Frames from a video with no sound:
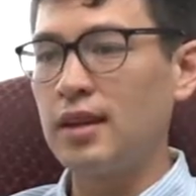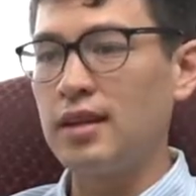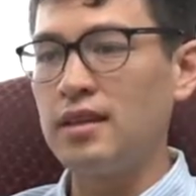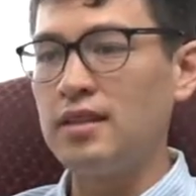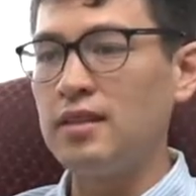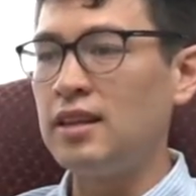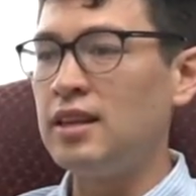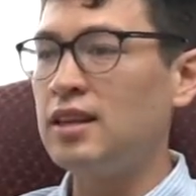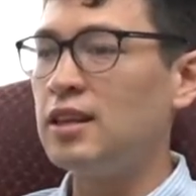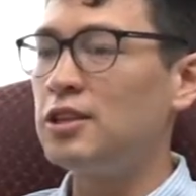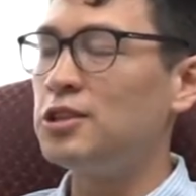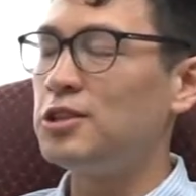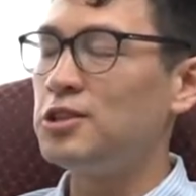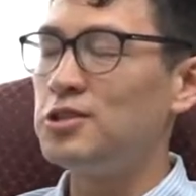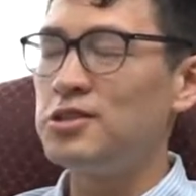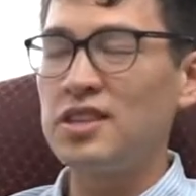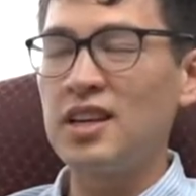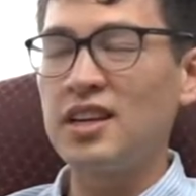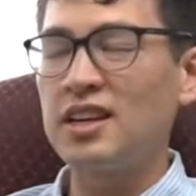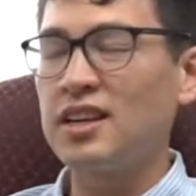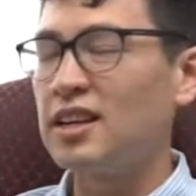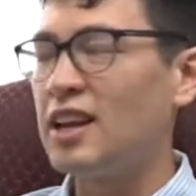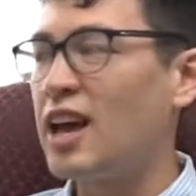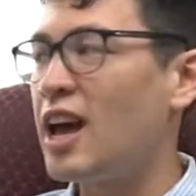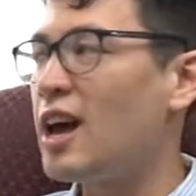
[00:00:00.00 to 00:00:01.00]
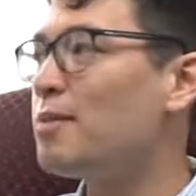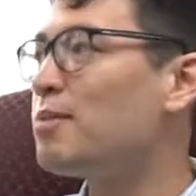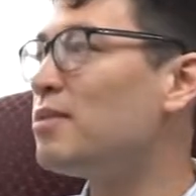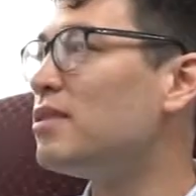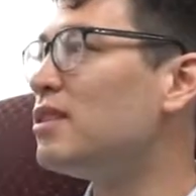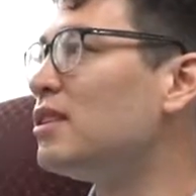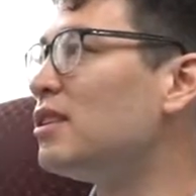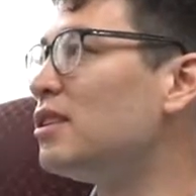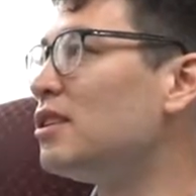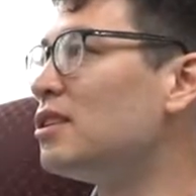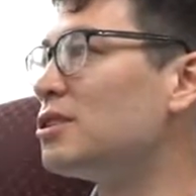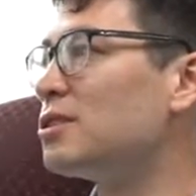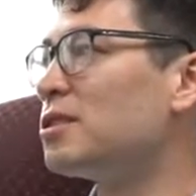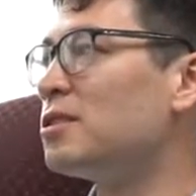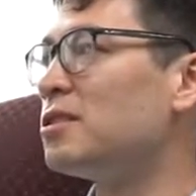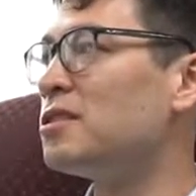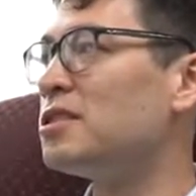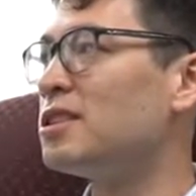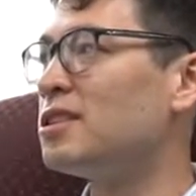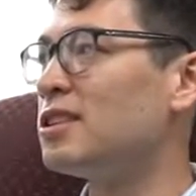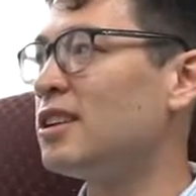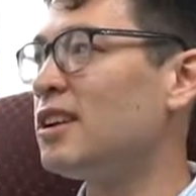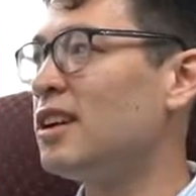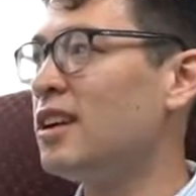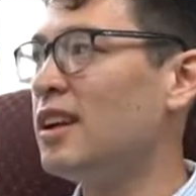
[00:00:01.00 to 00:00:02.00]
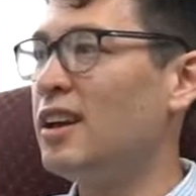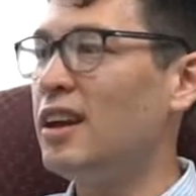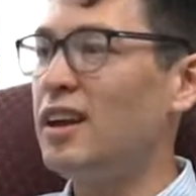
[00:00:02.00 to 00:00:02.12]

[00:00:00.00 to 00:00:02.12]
issues that can happen in a church.